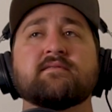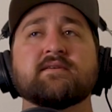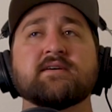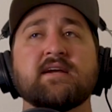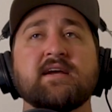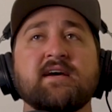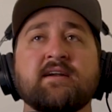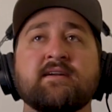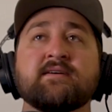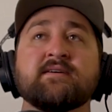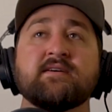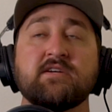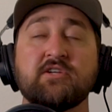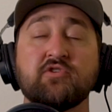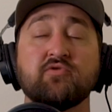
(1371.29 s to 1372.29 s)
again,
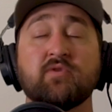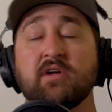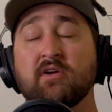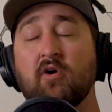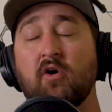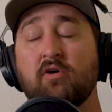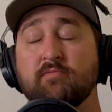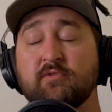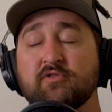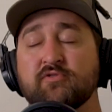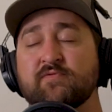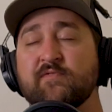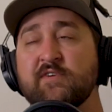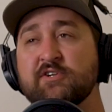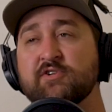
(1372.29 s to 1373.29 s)
you can
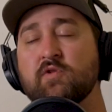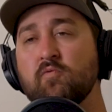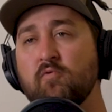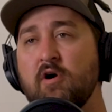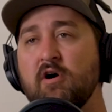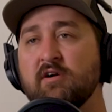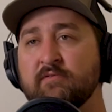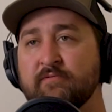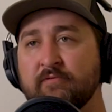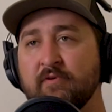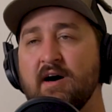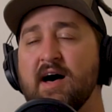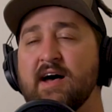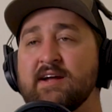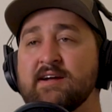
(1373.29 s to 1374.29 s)
almost fish the wrong
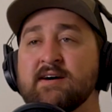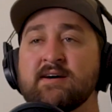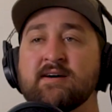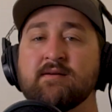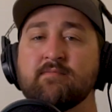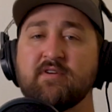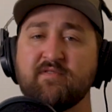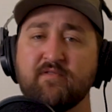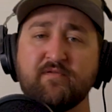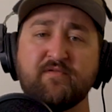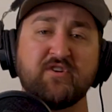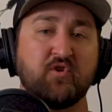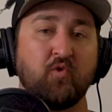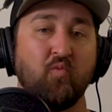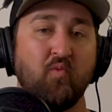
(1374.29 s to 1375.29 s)
fly, but if you
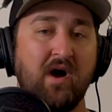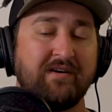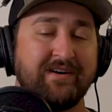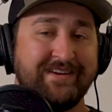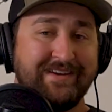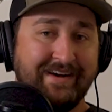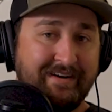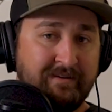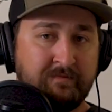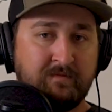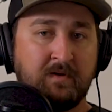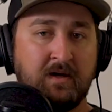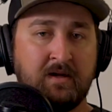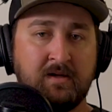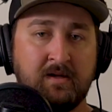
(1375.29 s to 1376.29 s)
fish it well
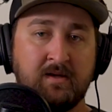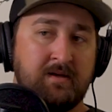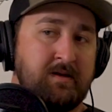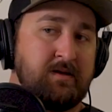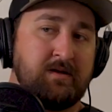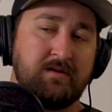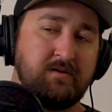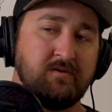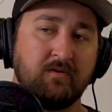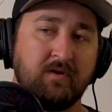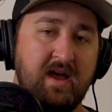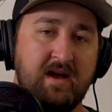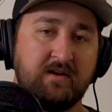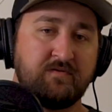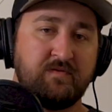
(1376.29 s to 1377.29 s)
enough, you'll
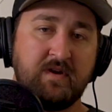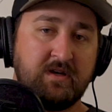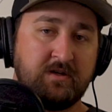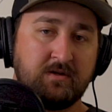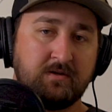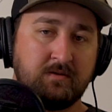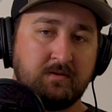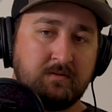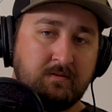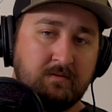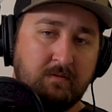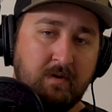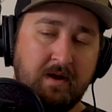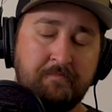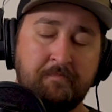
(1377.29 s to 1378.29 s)
catch fish,
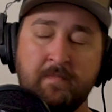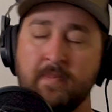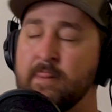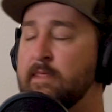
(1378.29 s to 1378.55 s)
right?